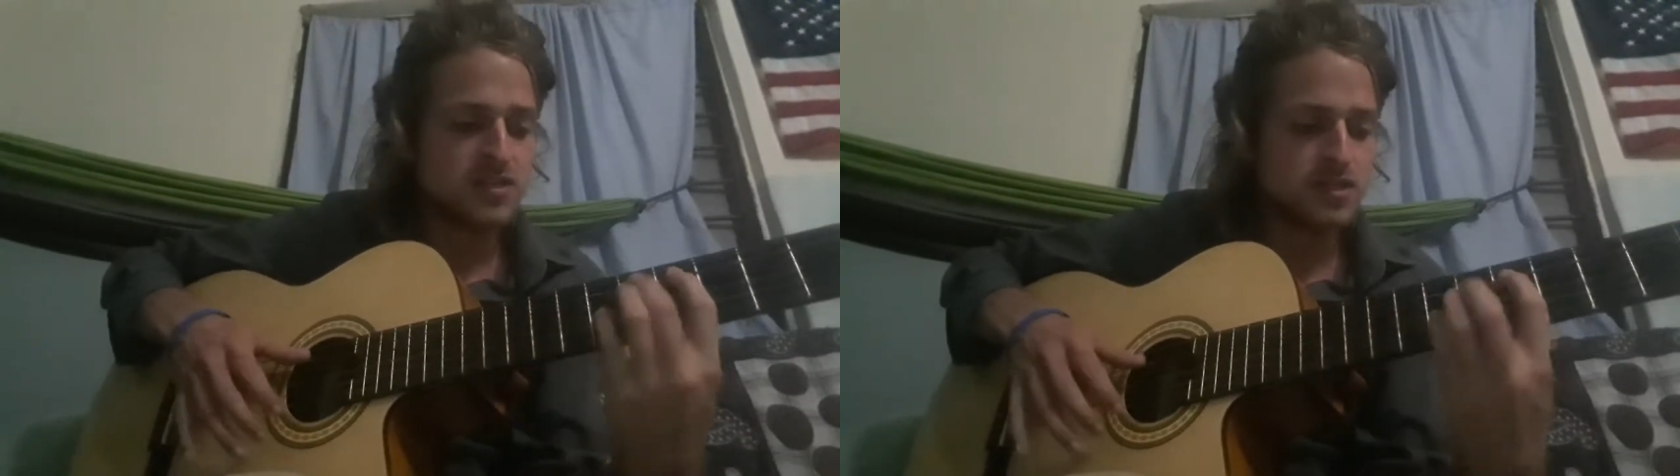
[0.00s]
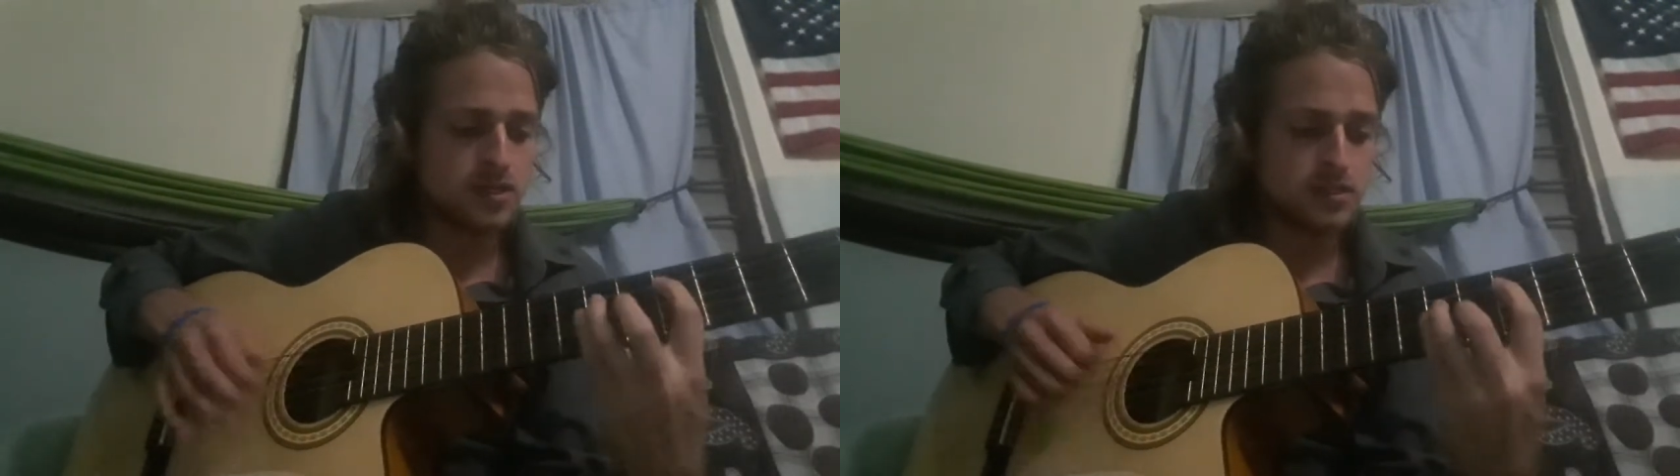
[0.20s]

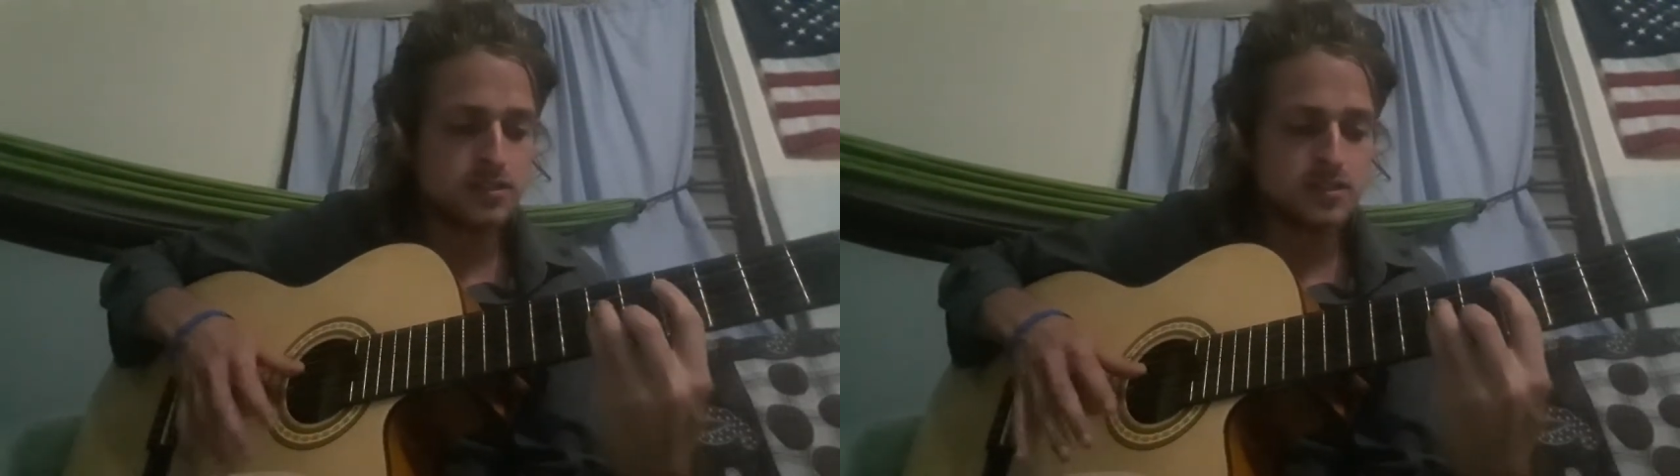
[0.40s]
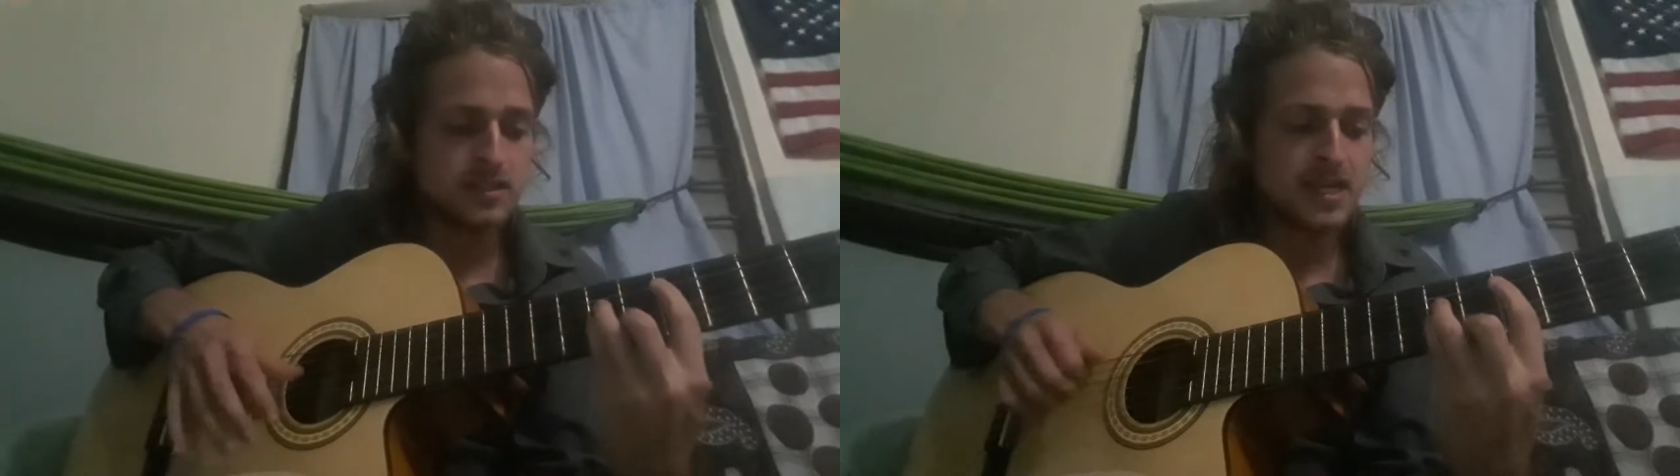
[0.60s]

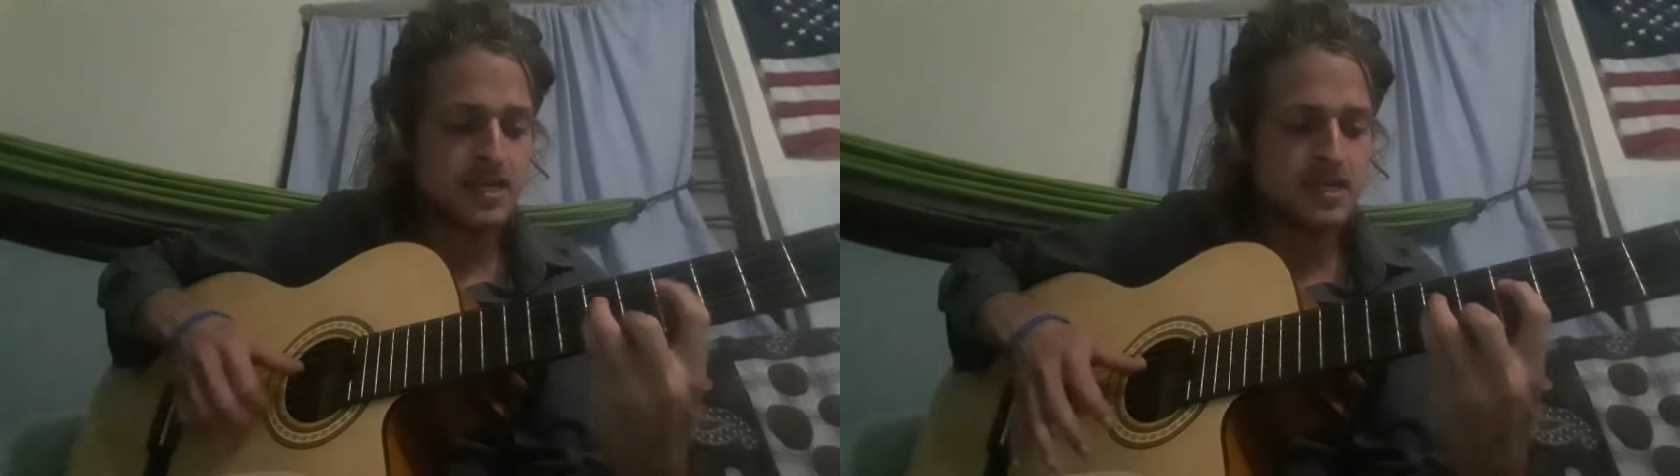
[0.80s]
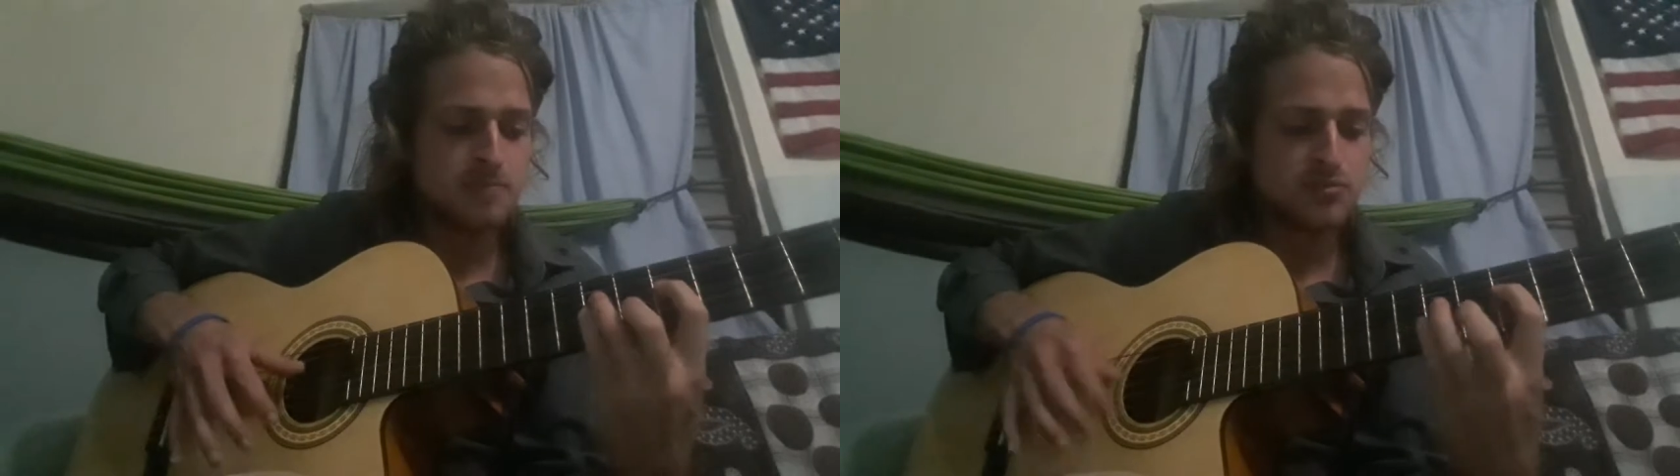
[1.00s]
because
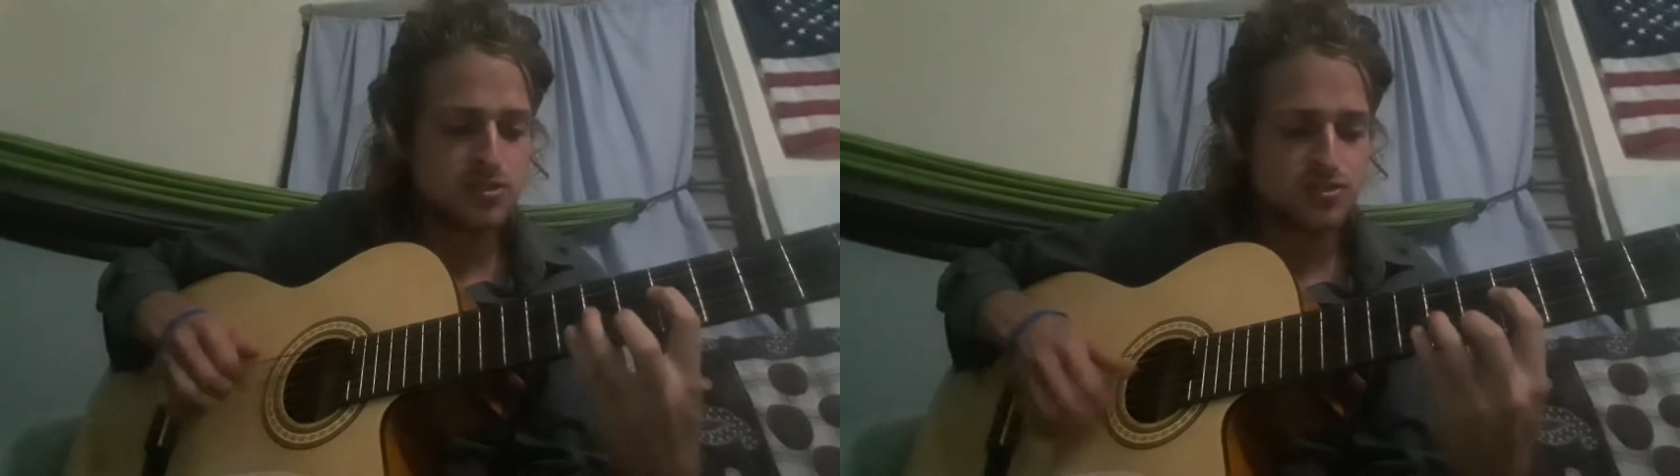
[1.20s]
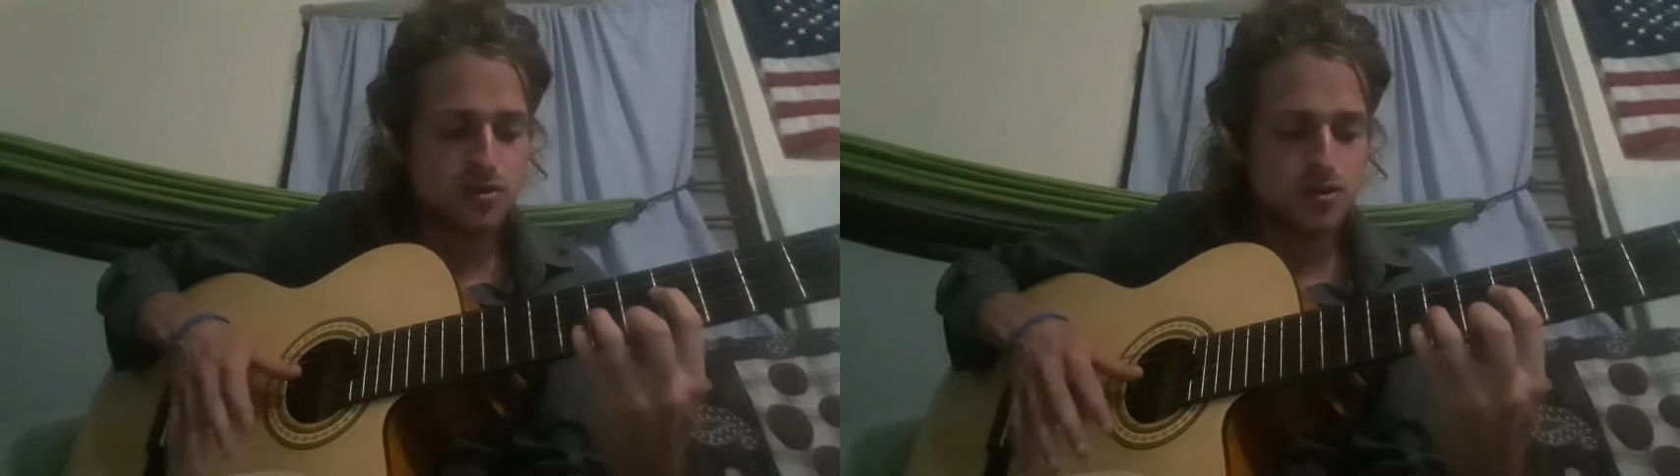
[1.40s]
Lady
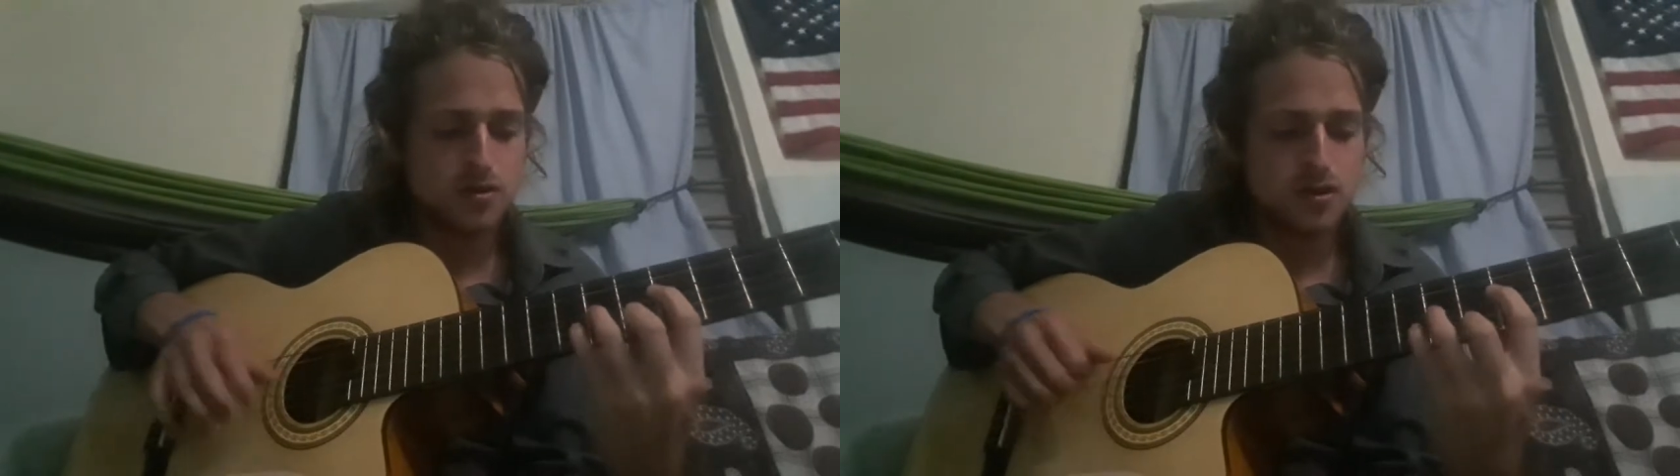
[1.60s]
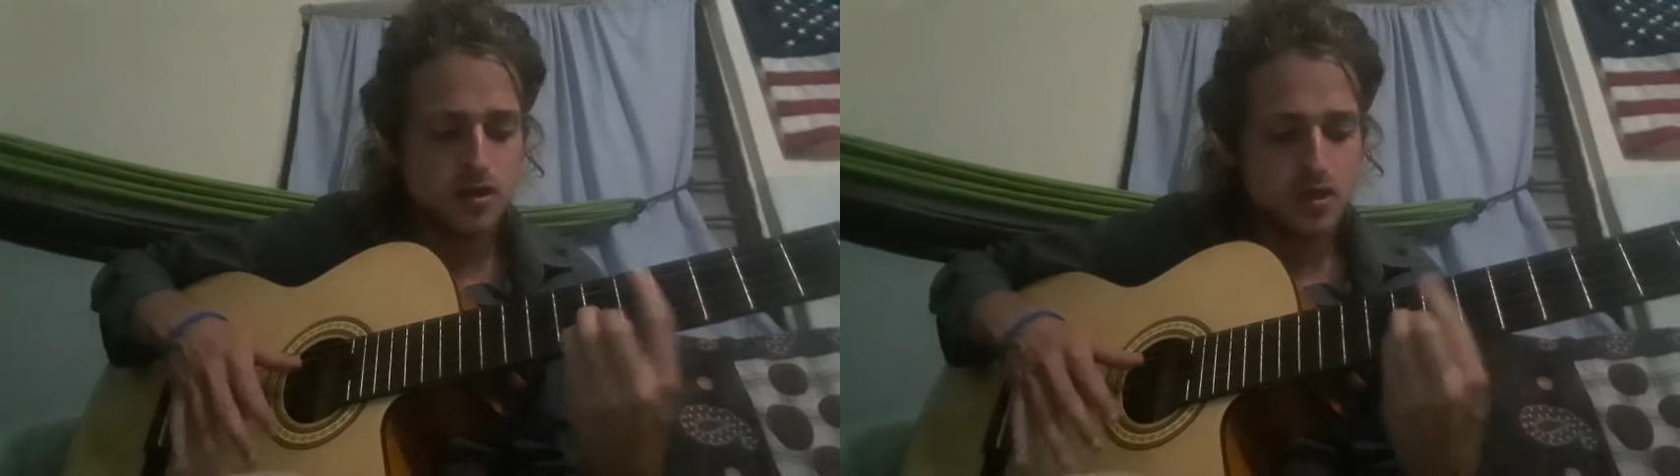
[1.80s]
Butcher,